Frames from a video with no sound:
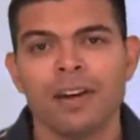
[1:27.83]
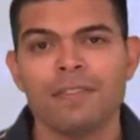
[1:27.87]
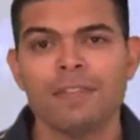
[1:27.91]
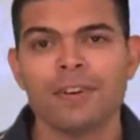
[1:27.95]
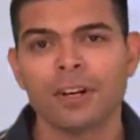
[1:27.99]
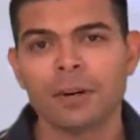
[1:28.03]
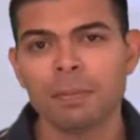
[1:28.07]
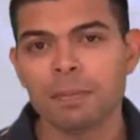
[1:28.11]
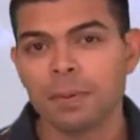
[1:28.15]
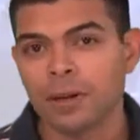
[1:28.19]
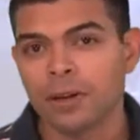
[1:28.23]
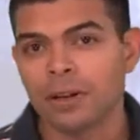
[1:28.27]

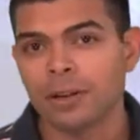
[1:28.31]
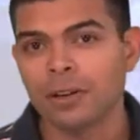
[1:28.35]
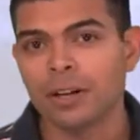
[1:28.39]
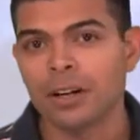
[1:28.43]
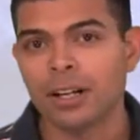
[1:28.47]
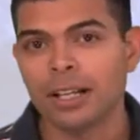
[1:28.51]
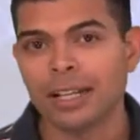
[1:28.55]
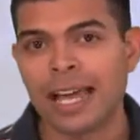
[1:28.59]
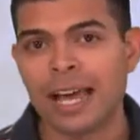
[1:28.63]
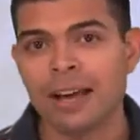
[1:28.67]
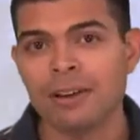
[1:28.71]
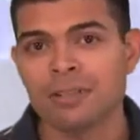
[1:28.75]
If your
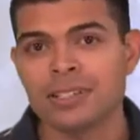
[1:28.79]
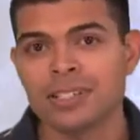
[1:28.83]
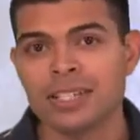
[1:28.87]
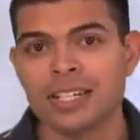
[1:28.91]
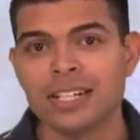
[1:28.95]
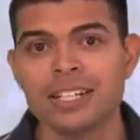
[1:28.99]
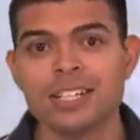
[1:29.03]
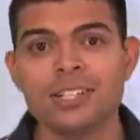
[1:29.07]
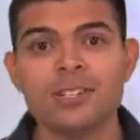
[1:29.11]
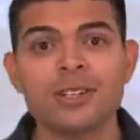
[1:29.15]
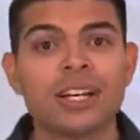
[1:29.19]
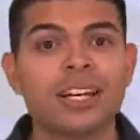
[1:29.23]
computer
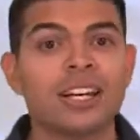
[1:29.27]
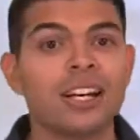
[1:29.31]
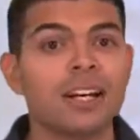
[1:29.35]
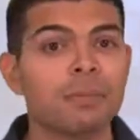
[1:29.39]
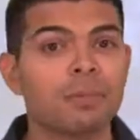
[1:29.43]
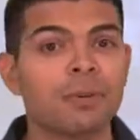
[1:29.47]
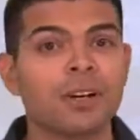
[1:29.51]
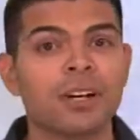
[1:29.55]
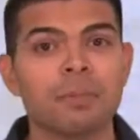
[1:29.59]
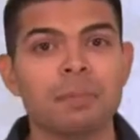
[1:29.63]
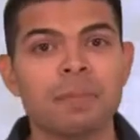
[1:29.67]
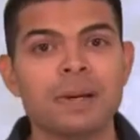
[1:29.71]
allows it, you
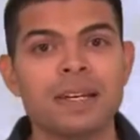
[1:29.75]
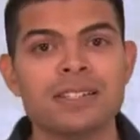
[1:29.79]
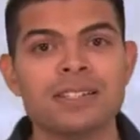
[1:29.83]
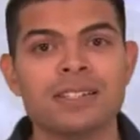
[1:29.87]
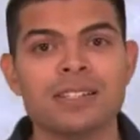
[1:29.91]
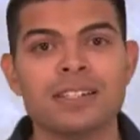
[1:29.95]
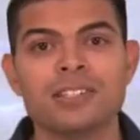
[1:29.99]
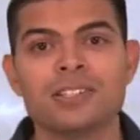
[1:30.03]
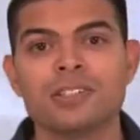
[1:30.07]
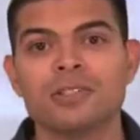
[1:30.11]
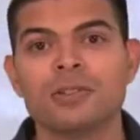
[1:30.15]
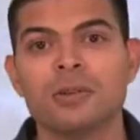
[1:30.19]
can upgrade
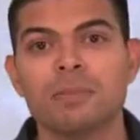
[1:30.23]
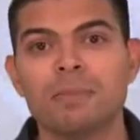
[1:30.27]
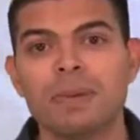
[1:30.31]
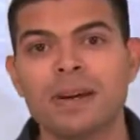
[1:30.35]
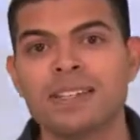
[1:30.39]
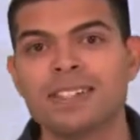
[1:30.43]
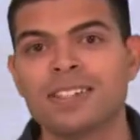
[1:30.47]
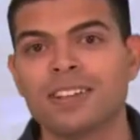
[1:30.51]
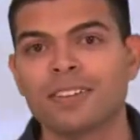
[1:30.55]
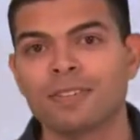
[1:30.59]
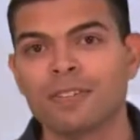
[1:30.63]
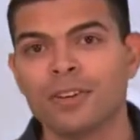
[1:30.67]
PCs to a
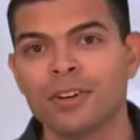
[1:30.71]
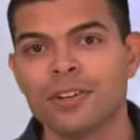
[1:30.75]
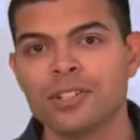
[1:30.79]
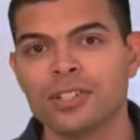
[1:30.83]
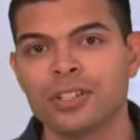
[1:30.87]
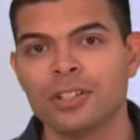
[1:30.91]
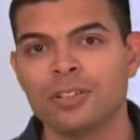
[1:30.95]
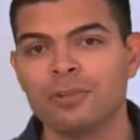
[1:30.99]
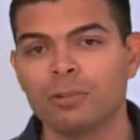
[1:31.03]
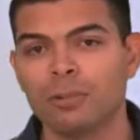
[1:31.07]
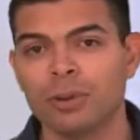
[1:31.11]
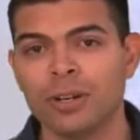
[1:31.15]
basic
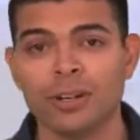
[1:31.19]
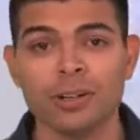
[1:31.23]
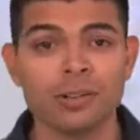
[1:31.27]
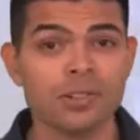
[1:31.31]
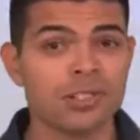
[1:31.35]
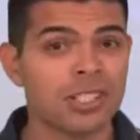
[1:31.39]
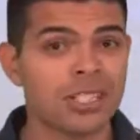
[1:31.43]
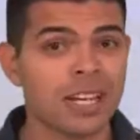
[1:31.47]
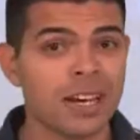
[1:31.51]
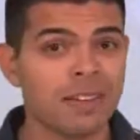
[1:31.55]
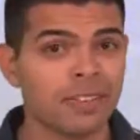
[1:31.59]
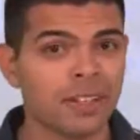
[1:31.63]
version of
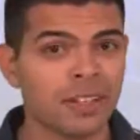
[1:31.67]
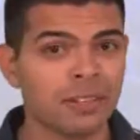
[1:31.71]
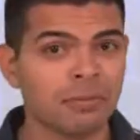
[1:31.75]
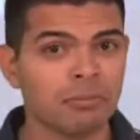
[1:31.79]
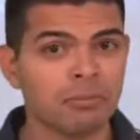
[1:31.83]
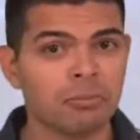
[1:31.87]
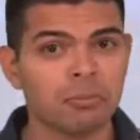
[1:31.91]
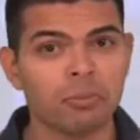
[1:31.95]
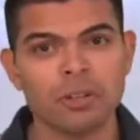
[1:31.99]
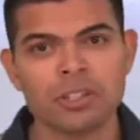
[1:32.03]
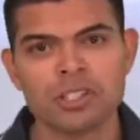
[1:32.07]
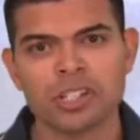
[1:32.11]
Windows
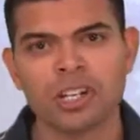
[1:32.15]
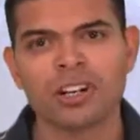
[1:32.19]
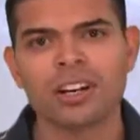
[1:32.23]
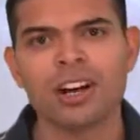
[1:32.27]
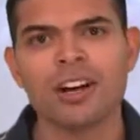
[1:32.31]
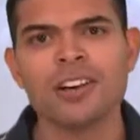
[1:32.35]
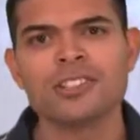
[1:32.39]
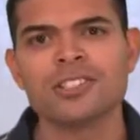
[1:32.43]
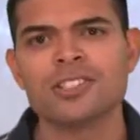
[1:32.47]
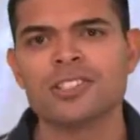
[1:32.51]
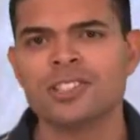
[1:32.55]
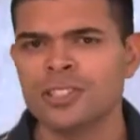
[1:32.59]
7, which
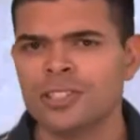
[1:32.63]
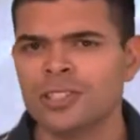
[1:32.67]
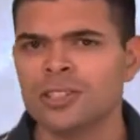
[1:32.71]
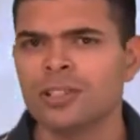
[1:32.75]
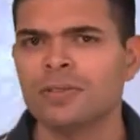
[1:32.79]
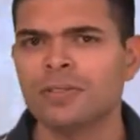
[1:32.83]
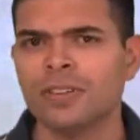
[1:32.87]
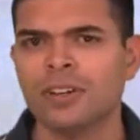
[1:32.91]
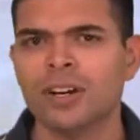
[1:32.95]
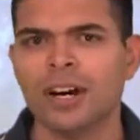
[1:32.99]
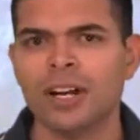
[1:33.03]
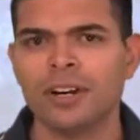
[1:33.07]
can cost
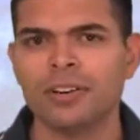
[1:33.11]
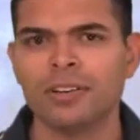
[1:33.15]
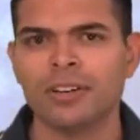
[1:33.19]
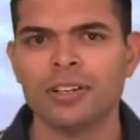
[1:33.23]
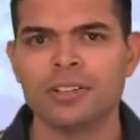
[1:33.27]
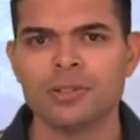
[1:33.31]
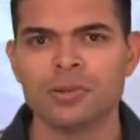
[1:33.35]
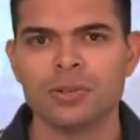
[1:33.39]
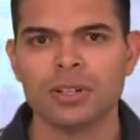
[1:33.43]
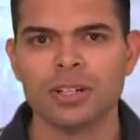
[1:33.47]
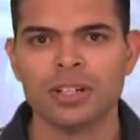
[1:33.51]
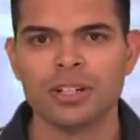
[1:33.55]
just over
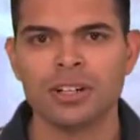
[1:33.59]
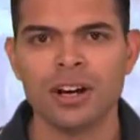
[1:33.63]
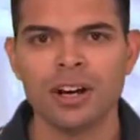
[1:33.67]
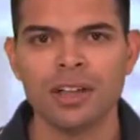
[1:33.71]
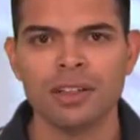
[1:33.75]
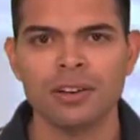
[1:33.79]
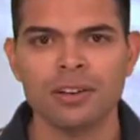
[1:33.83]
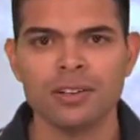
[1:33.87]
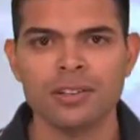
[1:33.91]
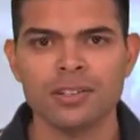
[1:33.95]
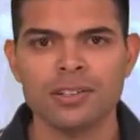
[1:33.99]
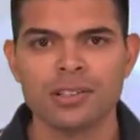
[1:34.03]

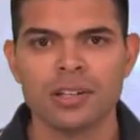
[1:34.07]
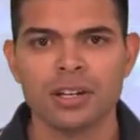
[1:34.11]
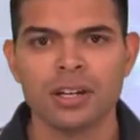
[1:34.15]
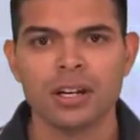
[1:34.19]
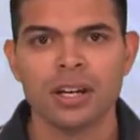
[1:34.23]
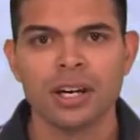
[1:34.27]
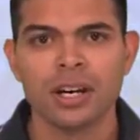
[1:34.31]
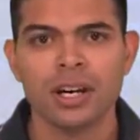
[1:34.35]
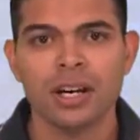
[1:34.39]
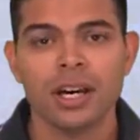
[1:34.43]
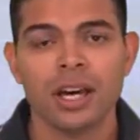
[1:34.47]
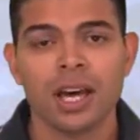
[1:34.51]

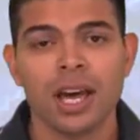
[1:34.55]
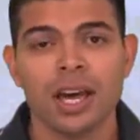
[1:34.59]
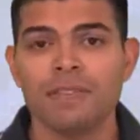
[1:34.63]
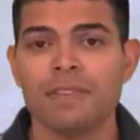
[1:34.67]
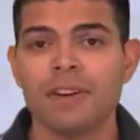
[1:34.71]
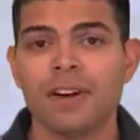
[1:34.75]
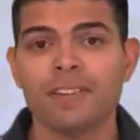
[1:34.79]
$120.